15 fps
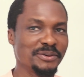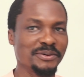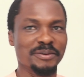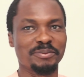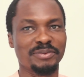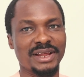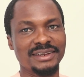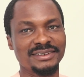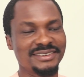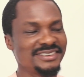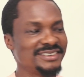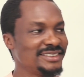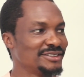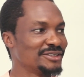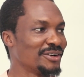we were planting
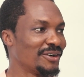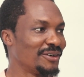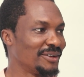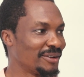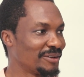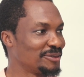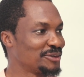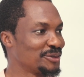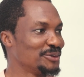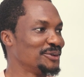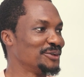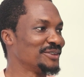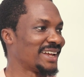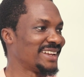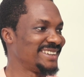this, so
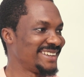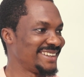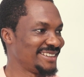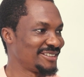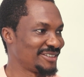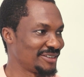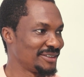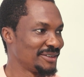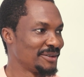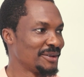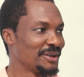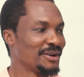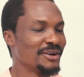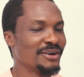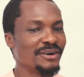those are the history.
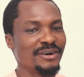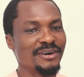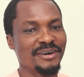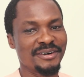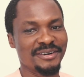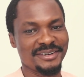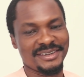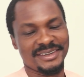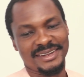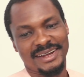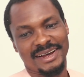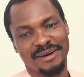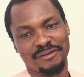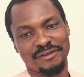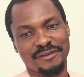Or
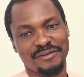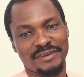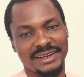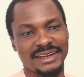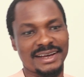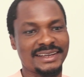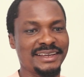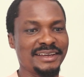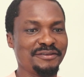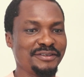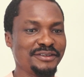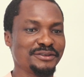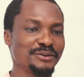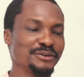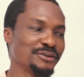our forefather gave
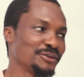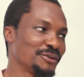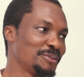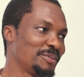it to so